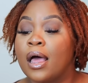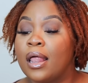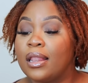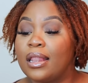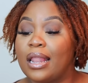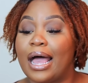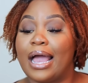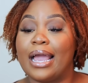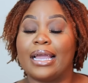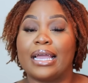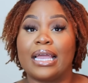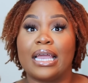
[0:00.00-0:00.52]

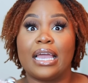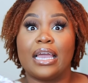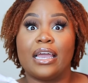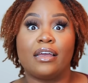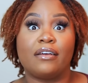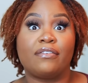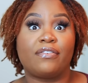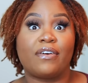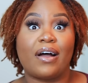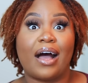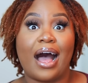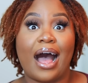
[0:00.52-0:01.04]
Like,
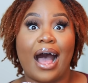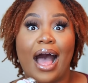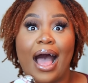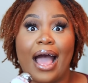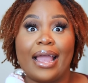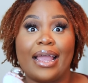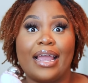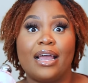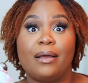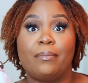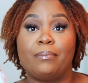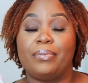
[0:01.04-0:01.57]
if I
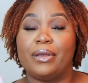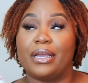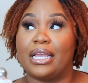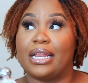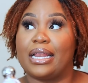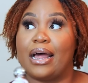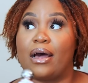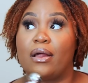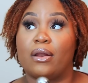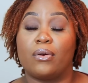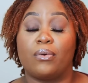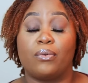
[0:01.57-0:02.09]
am picking
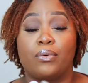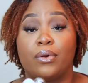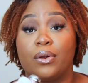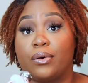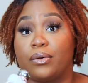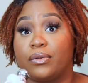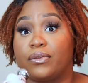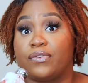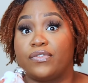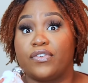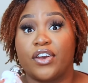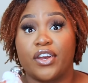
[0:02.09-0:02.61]
out a
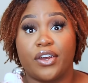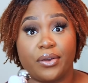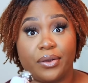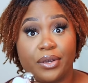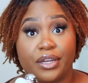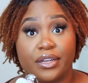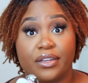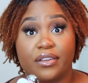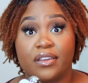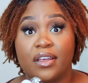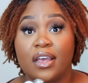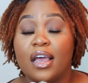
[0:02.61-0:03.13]
rose
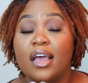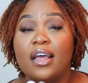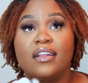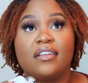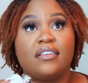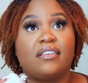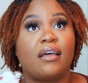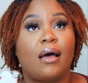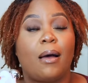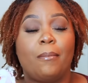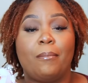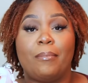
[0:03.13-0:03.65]
fragrance
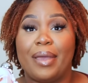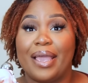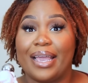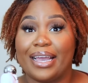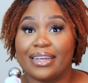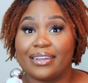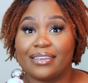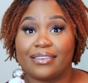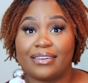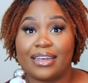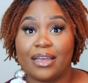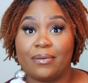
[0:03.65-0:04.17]
to make
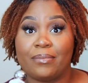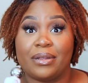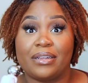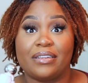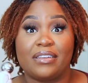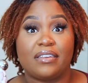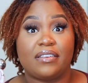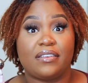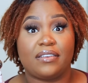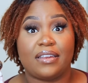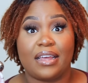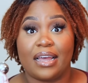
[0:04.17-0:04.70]
a statement
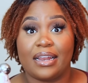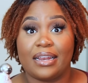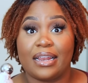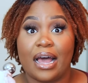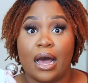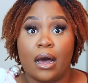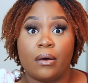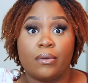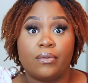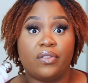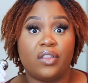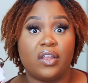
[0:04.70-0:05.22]
to stand
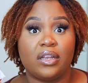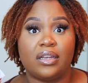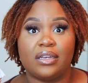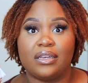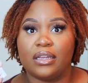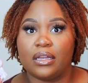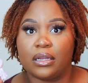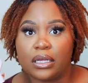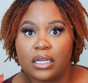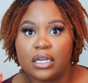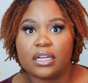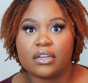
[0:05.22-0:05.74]
out, then
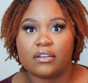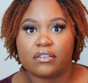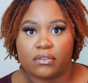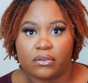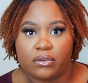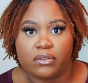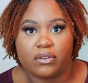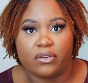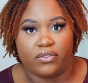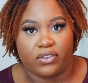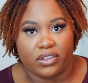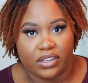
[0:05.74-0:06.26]
Delina
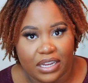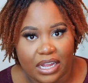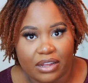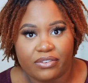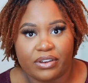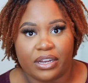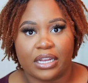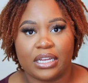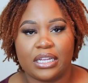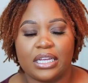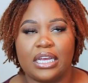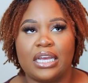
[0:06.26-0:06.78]
Exclusif is
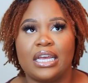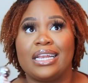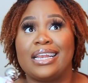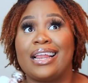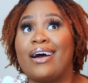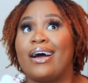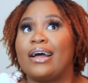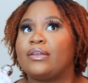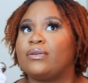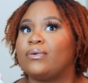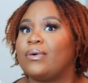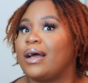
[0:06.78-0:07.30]
definitely it.
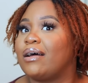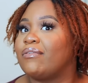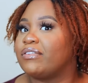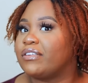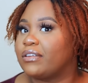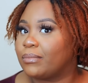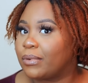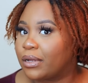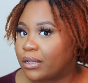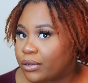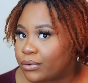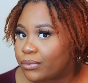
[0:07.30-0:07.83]
Now, I do have
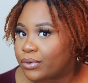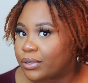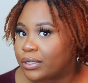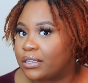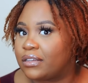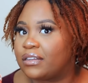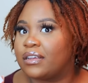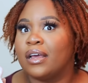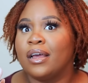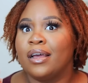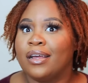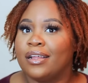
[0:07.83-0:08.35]
some other
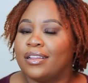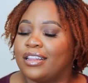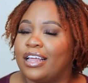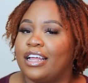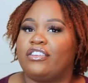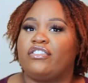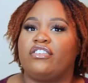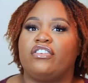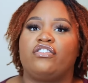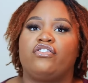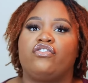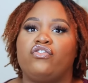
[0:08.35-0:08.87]
ones
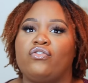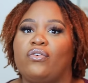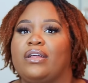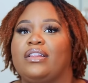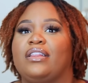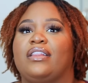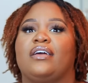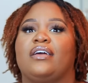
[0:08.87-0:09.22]
that just joined